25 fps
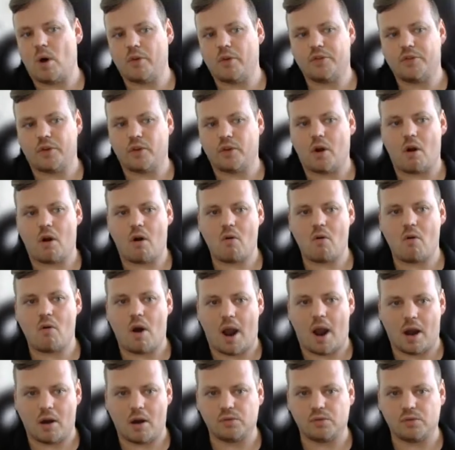want to know
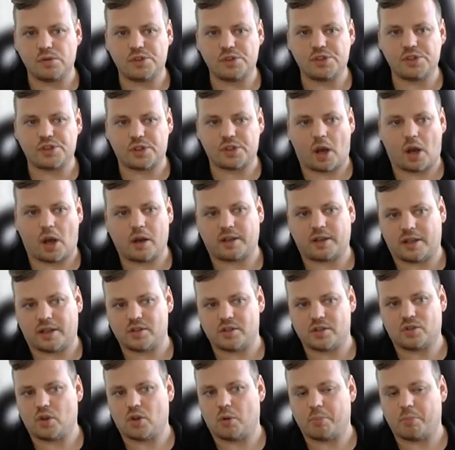how to start
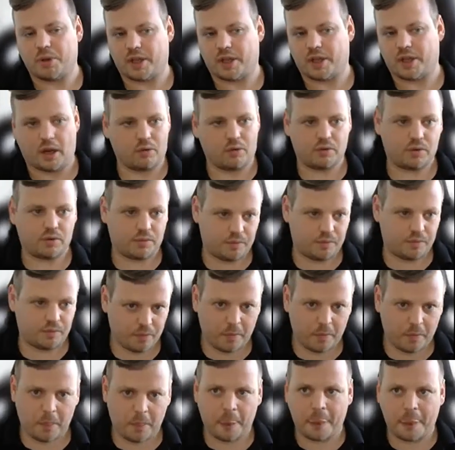and stop an account.
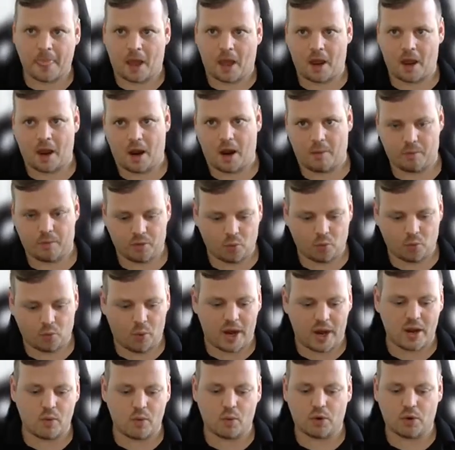The
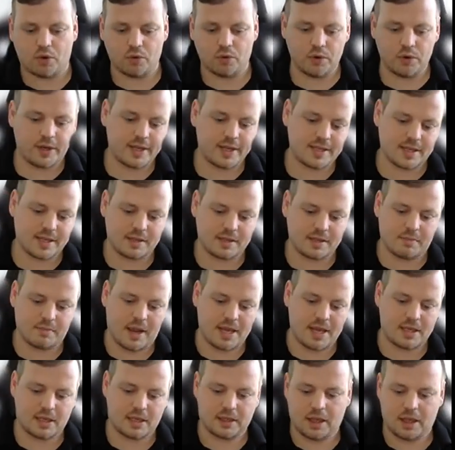way you would do this is
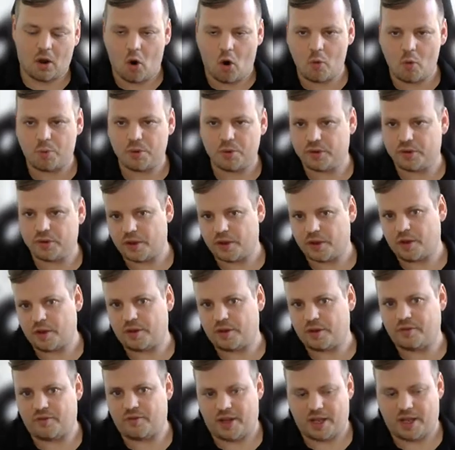basically open the
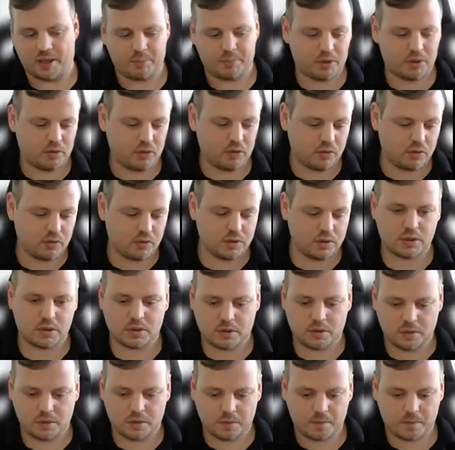developer tools.